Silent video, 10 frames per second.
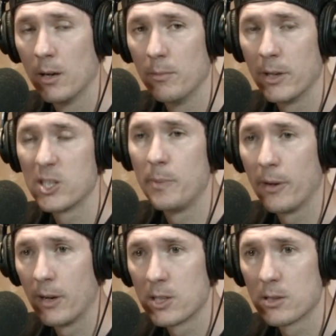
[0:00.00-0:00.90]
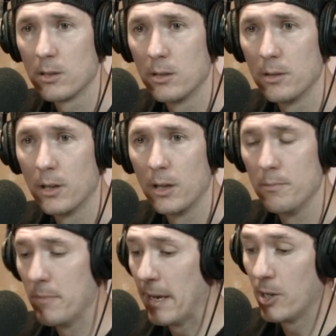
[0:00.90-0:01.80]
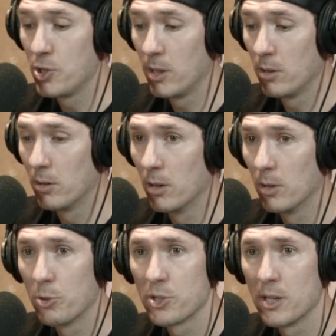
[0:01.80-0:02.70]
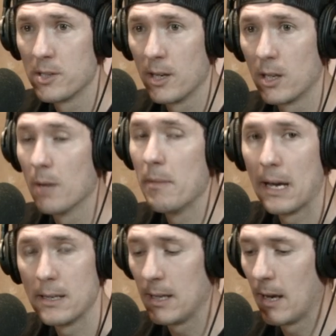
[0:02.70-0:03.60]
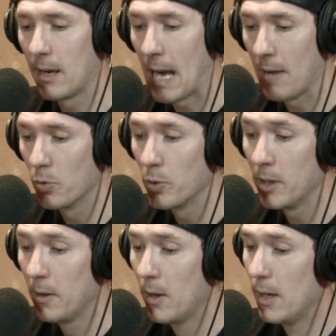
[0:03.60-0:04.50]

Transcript: experience managing or which I say commanding a cavalry.